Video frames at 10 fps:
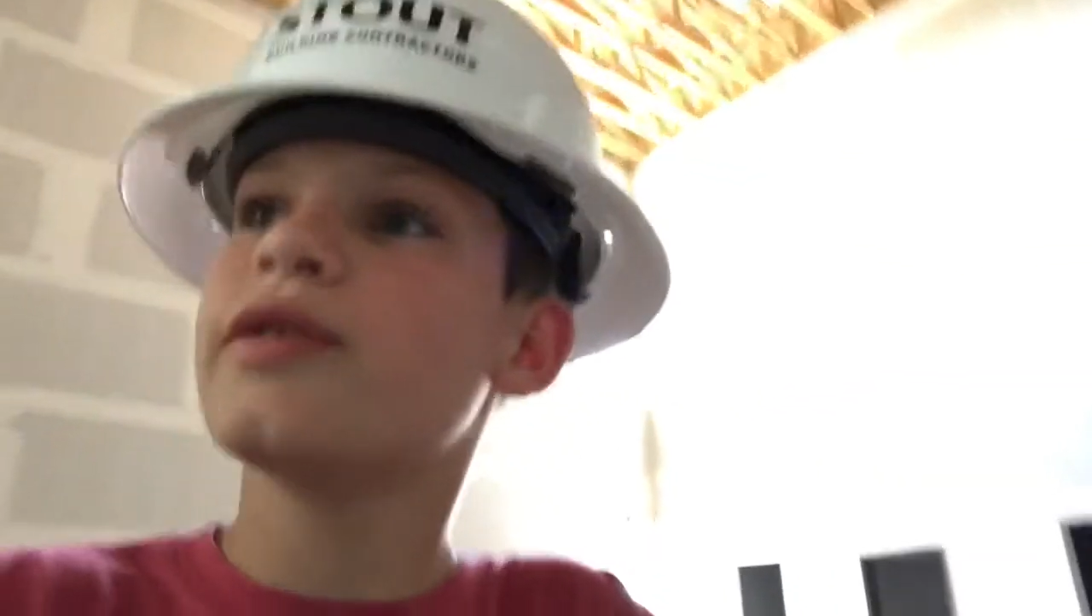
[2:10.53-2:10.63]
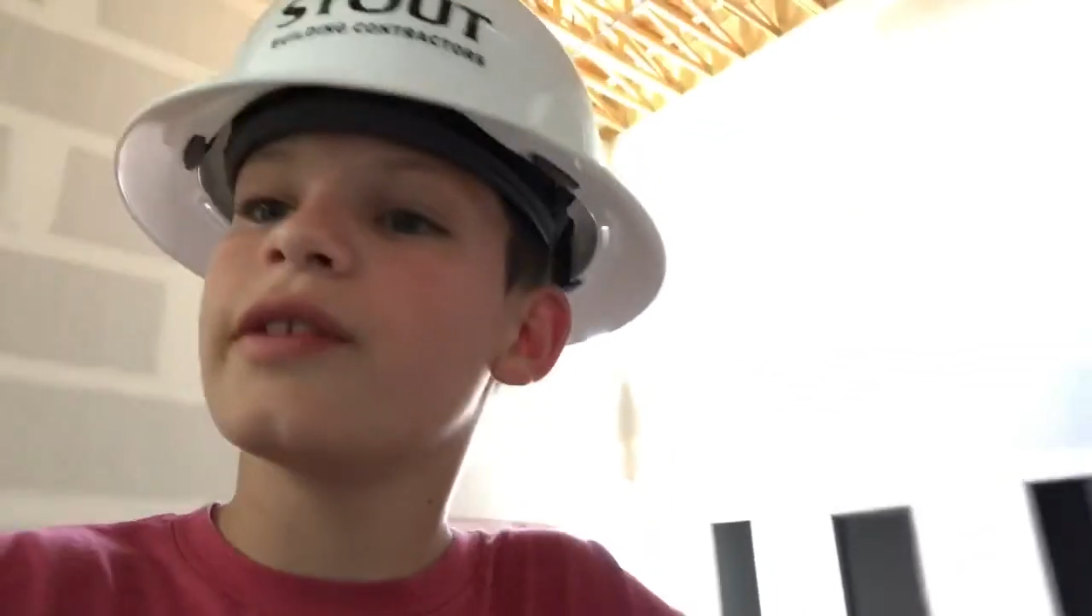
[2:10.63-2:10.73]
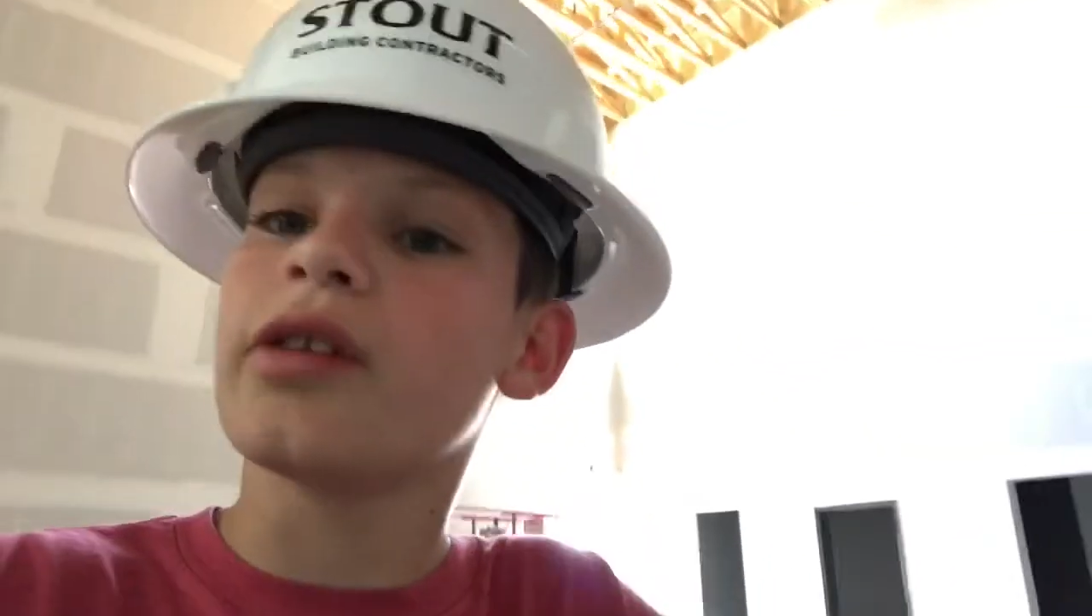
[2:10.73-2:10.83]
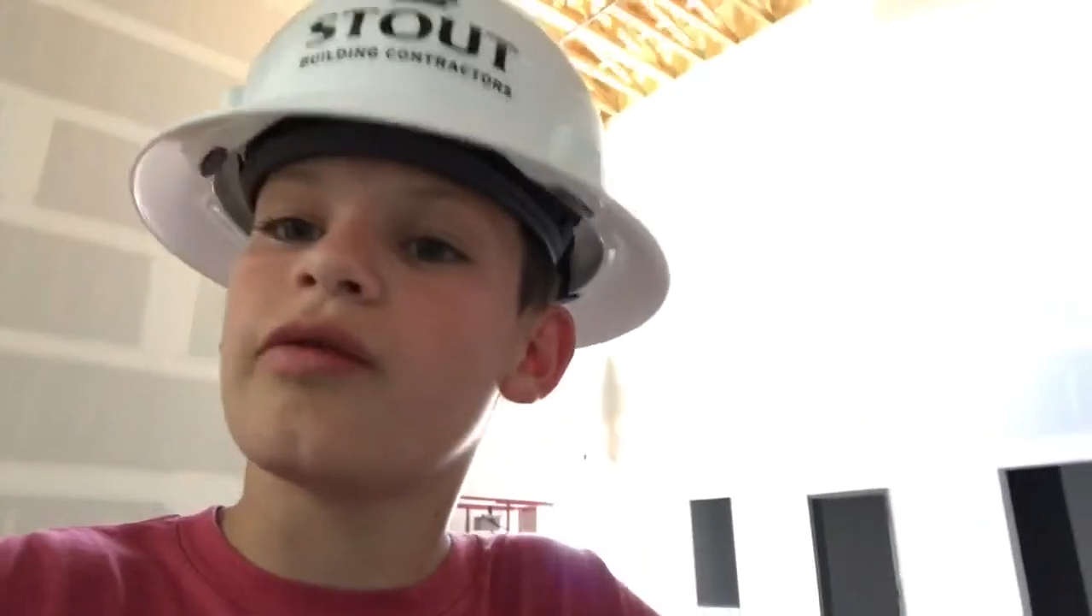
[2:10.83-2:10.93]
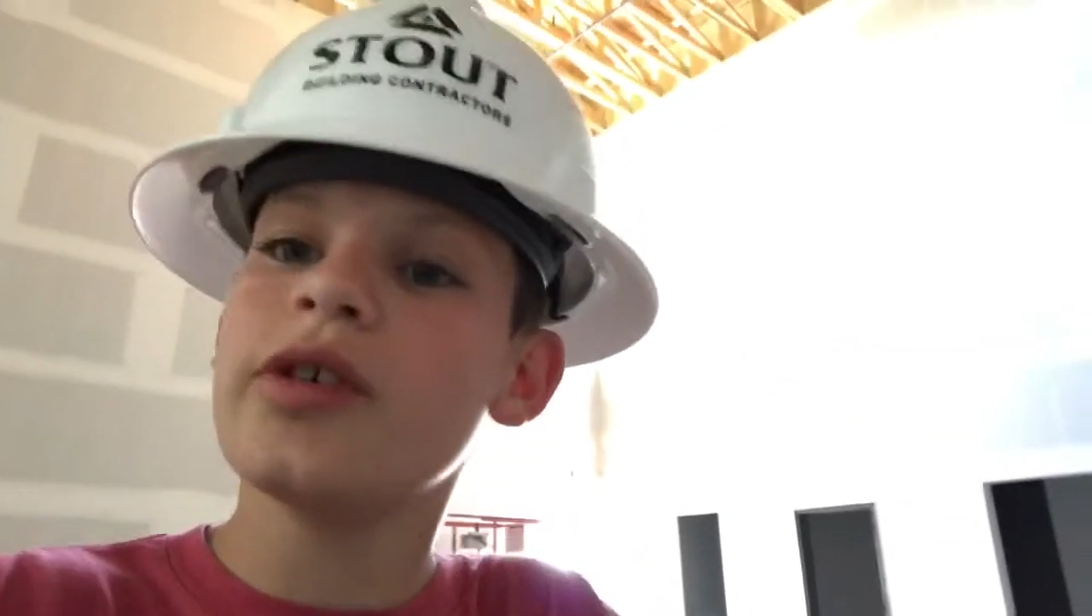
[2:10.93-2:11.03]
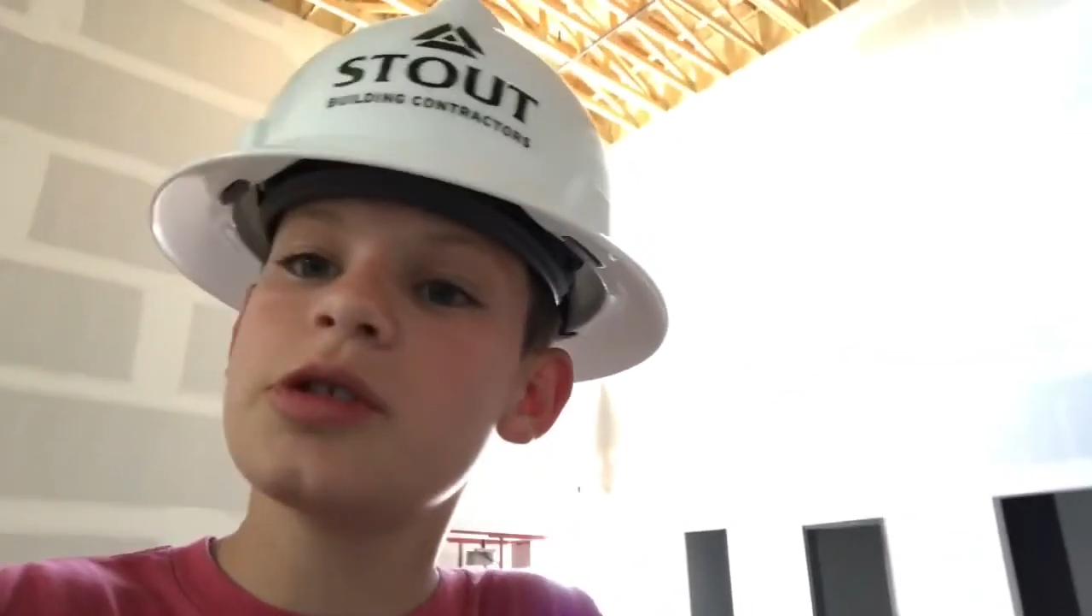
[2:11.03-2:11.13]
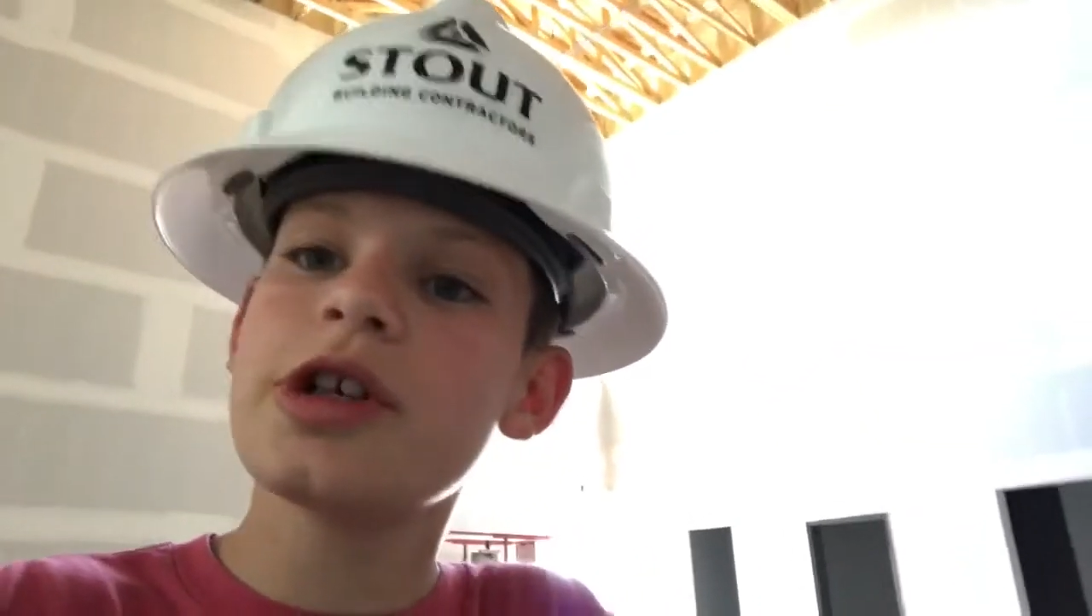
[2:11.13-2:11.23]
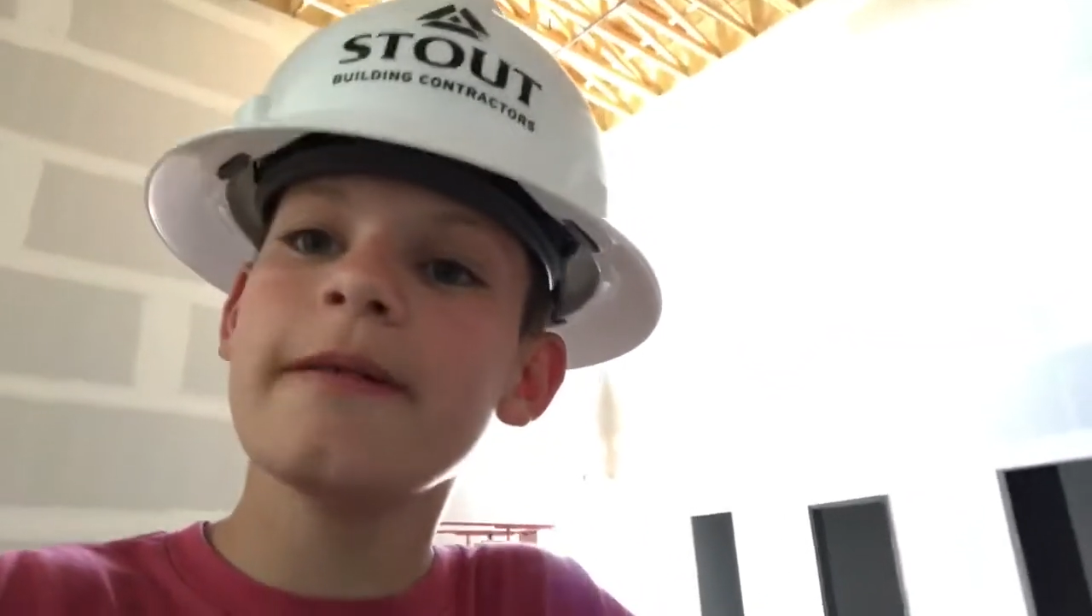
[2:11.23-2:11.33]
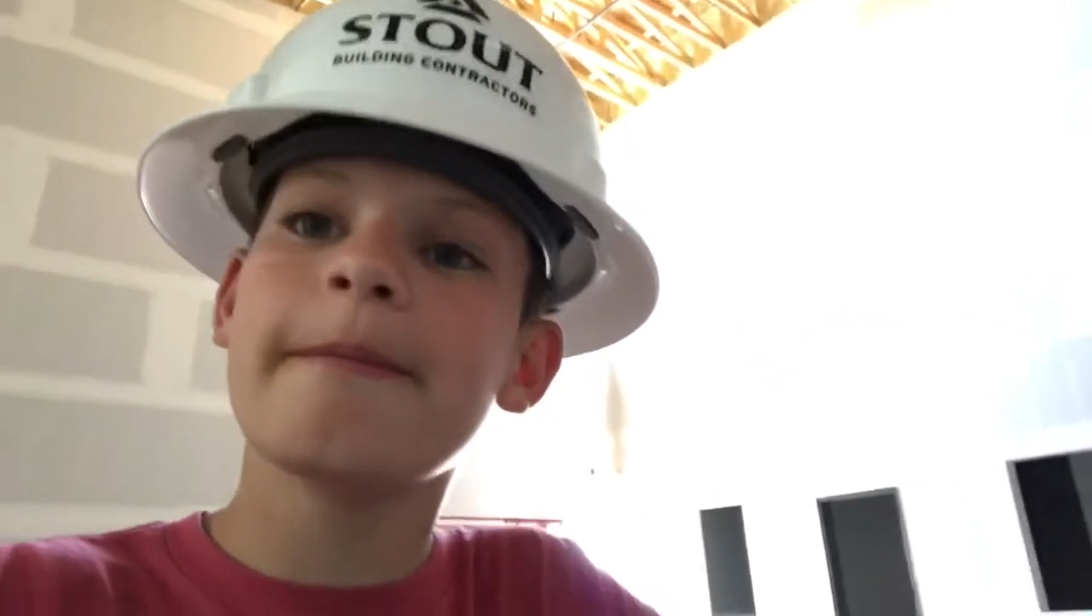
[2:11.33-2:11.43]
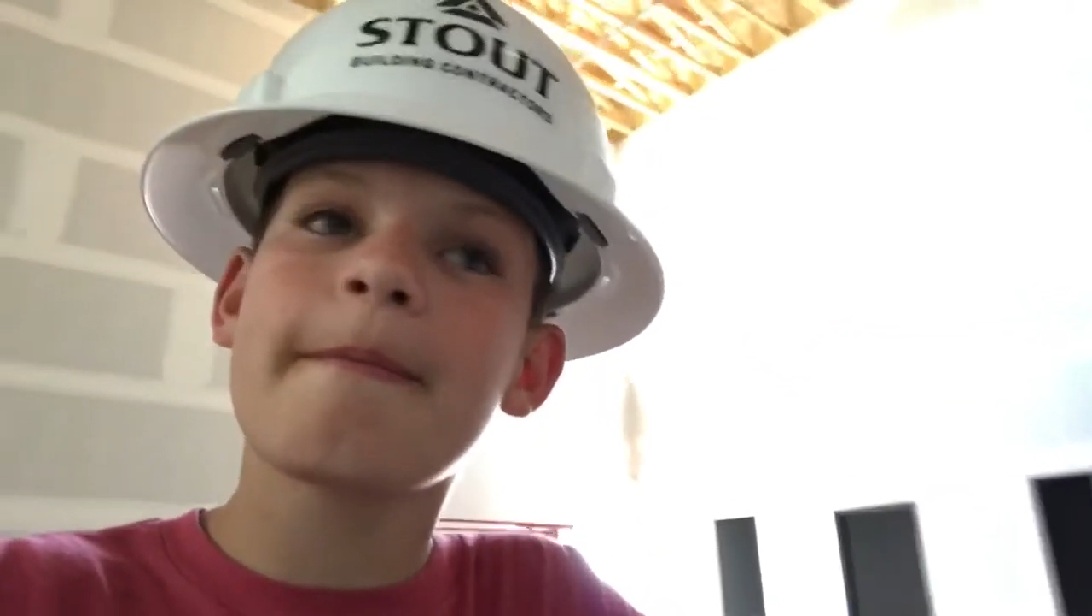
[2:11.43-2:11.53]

for the future,